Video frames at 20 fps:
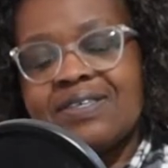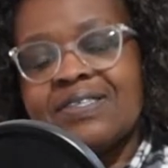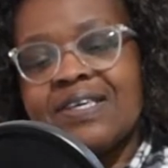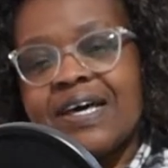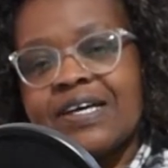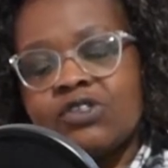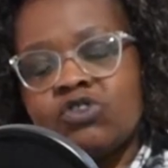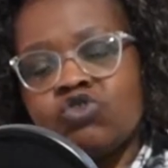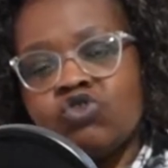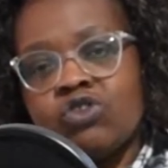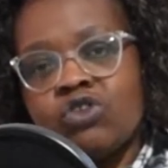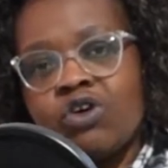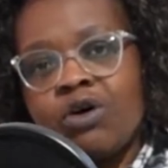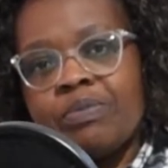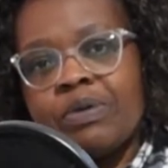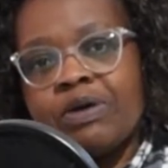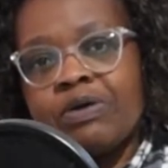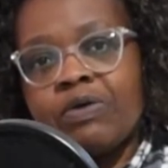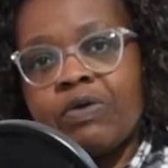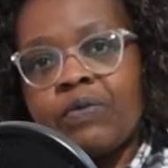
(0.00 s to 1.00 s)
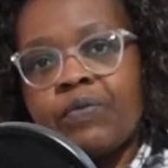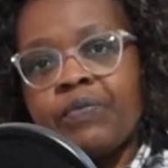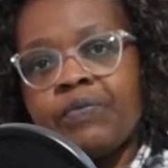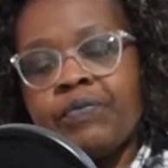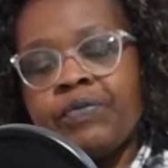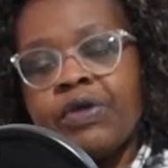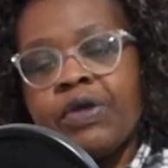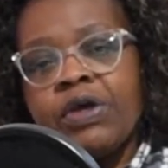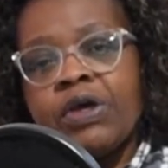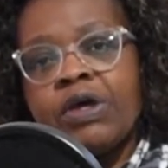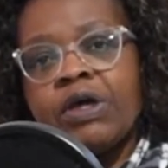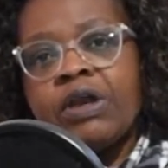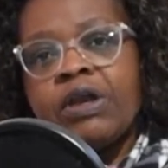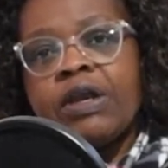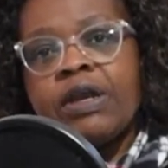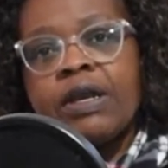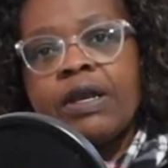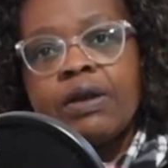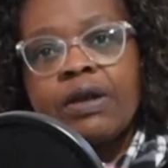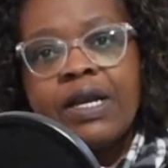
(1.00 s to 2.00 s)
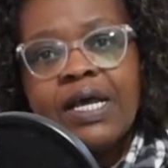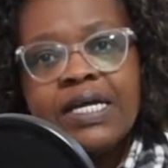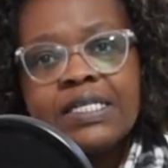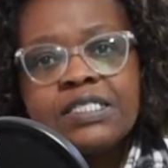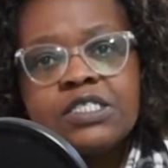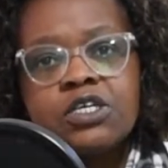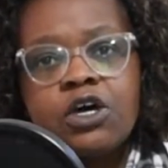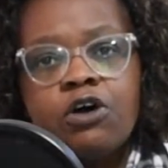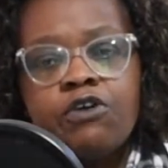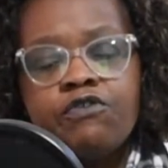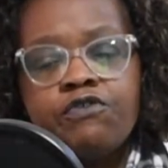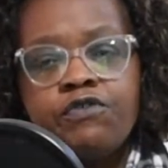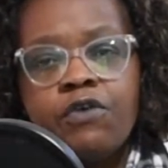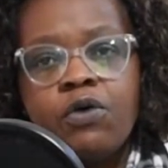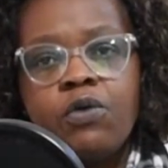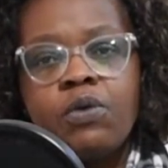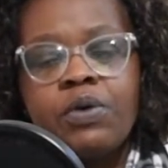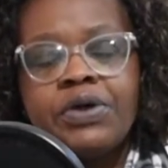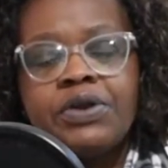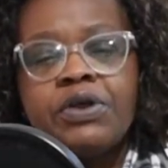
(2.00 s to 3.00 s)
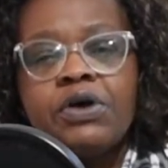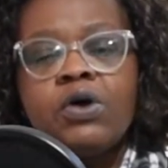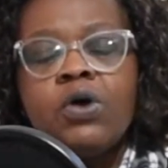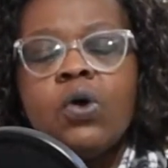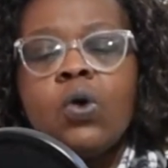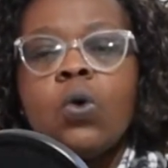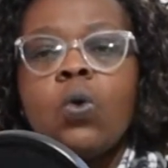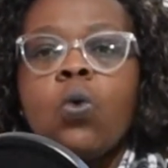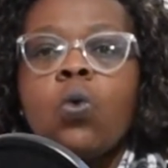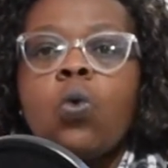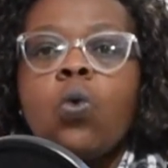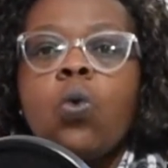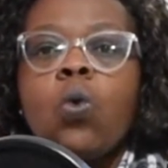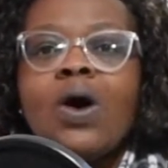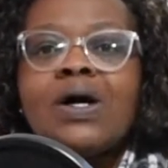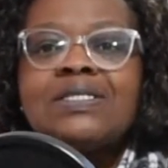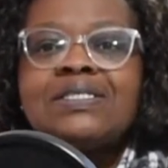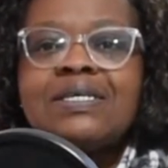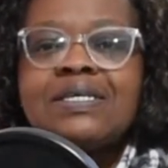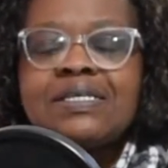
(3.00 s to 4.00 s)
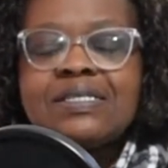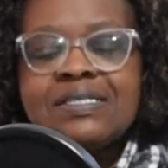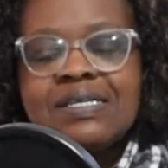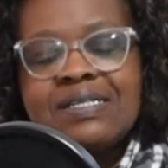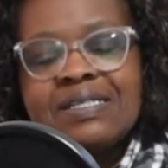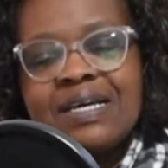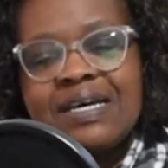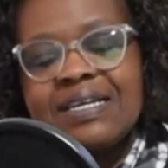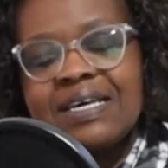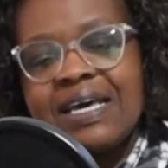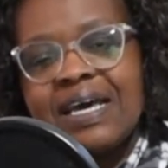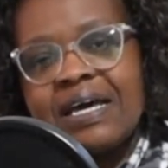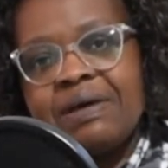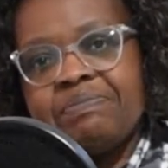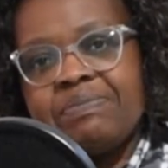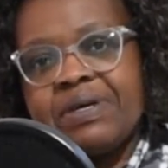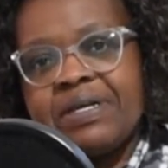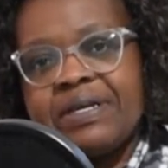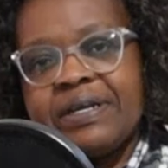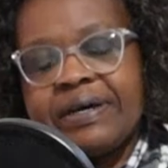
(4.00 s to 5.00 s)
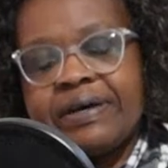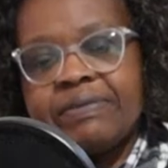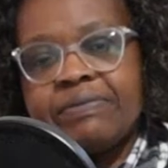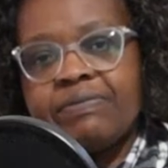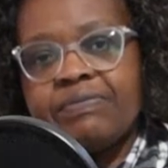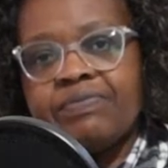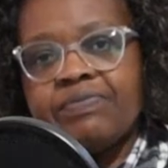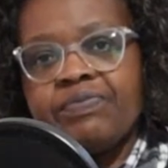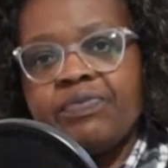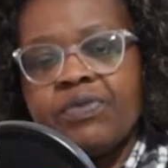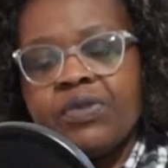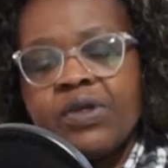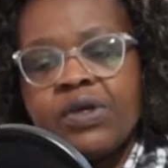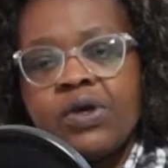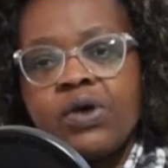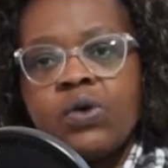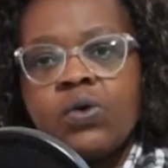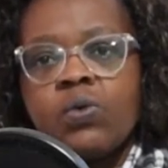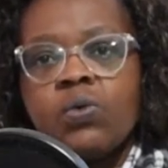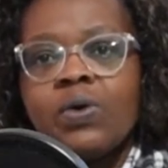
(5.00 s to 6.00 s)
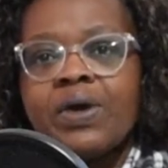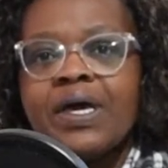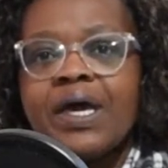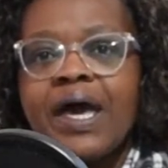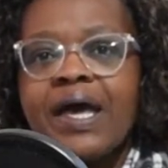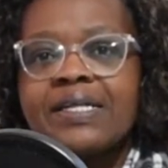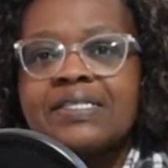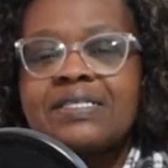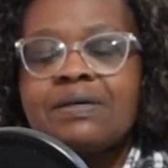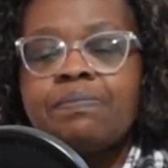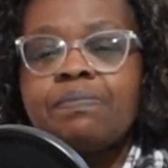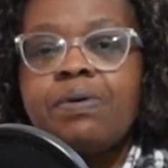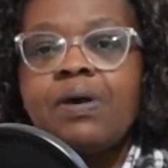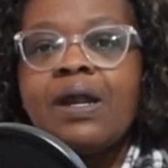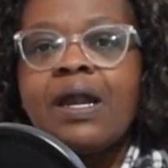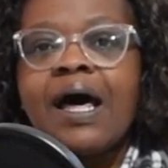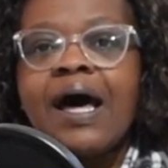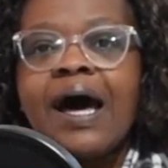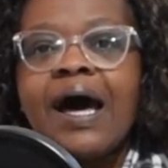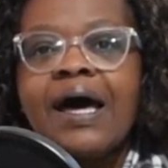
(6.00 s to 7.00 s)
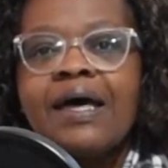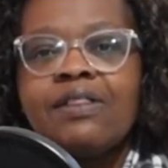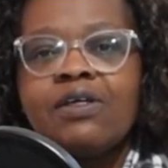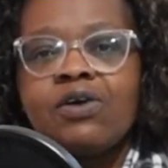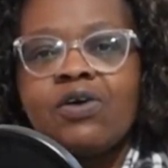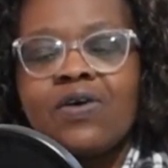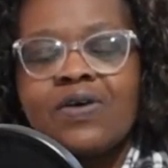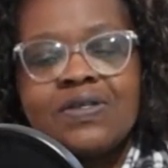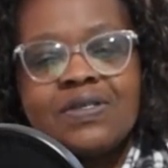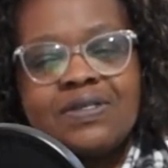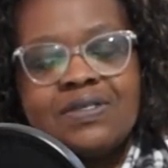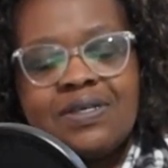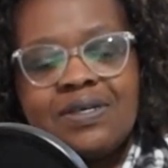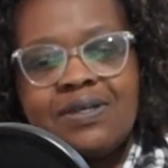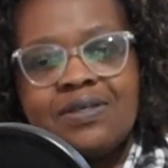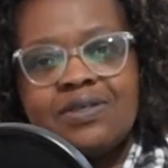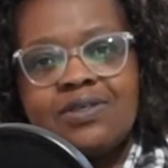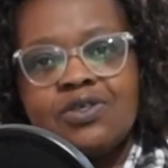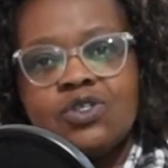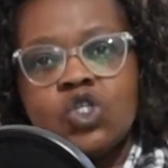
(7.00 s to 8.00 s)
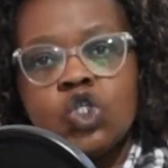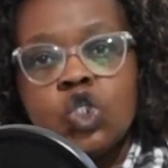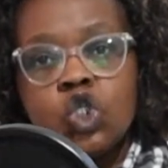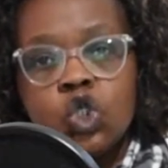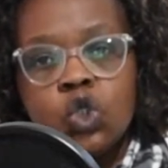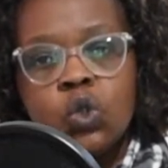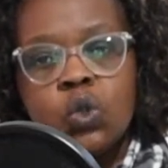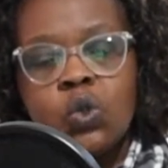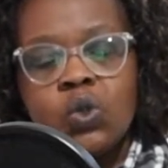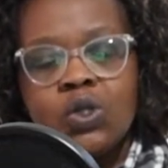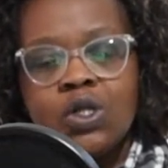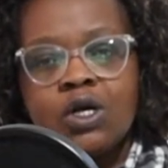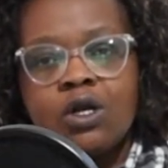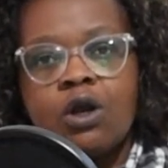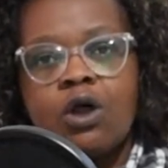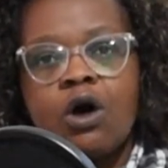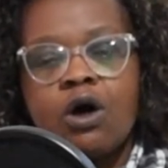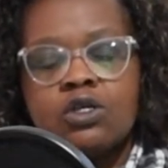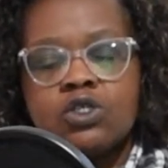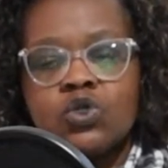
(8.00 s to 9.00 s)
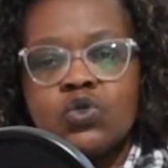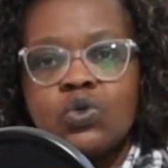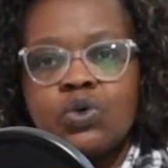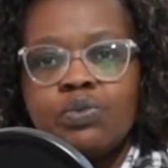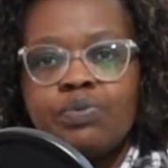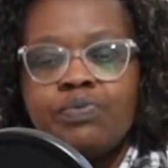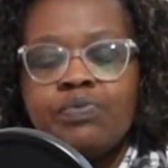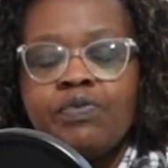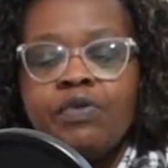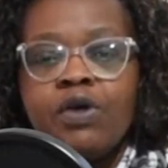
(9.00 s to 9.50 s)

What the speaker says: is astronomical. Let's go forward. What is it that can be done? We can supply the content to the classroom.